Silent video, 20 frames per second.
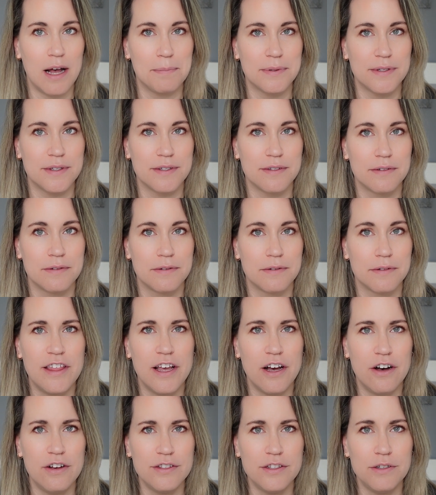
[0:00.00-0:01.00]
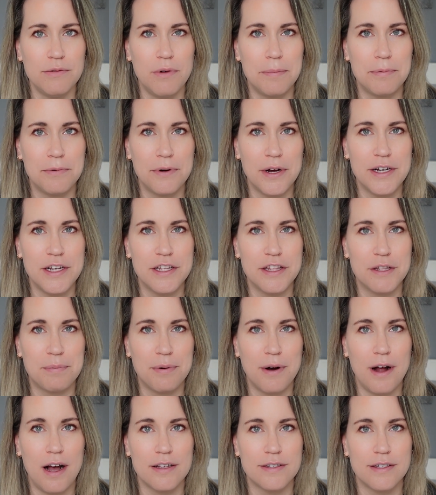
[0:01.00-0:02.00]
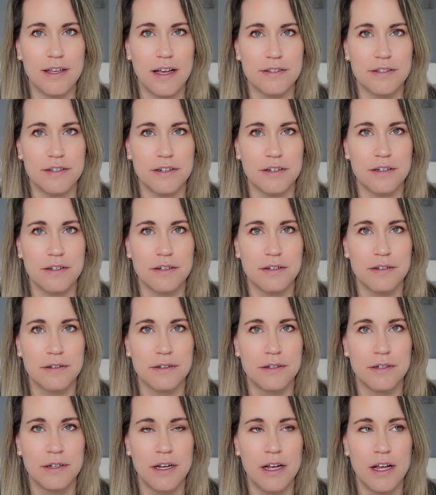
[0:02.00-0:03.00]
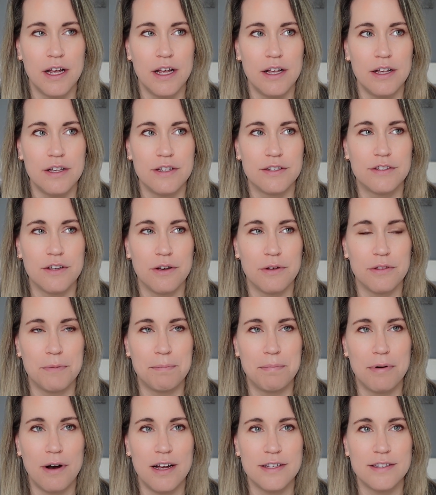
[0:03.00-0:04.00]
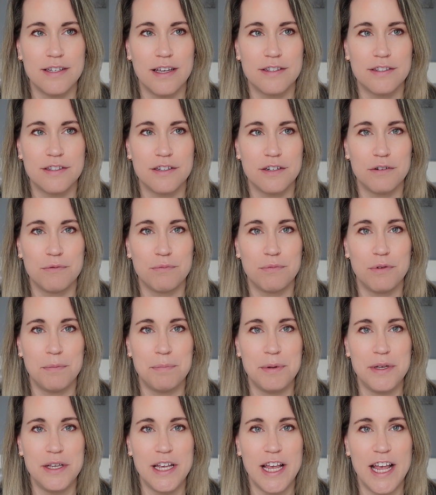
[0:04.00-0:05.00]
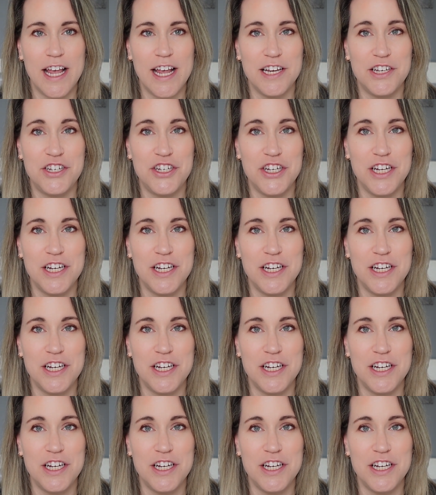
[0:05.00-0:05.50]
apps. They also upgraded the processor. So the processor will be a